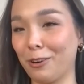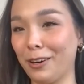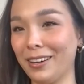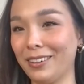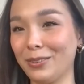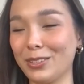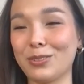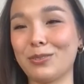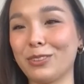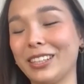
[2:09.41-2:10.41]
for it
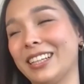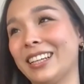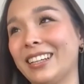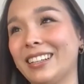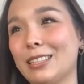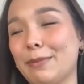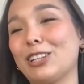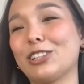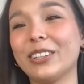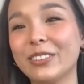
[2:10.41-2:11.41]
was really
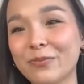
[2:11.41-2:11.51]
special.